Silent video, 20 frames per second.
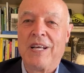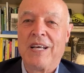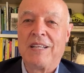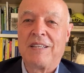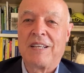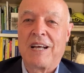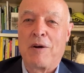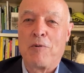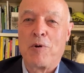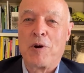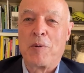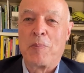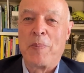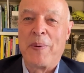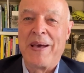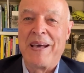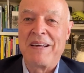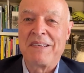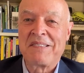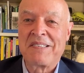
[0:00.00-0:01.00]
at our
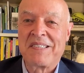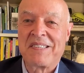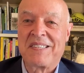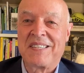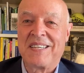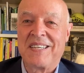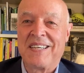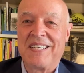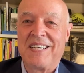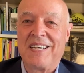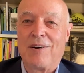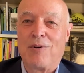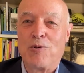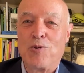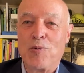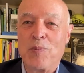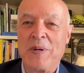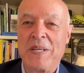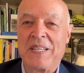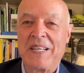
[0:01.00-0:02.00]
best on
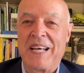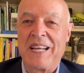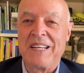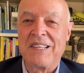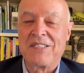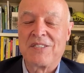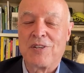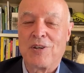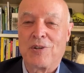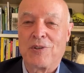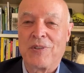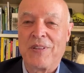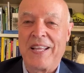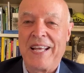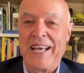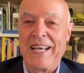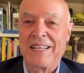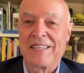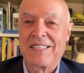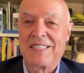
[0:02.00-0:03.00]

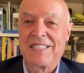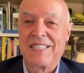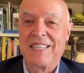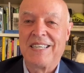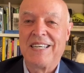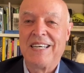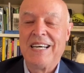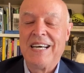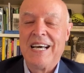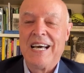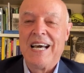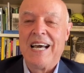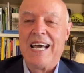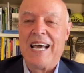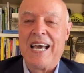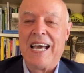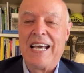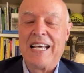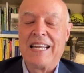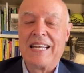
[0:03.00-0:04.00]
ubitennis.net.
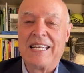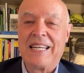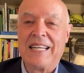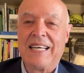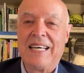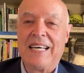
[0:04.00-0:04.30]
And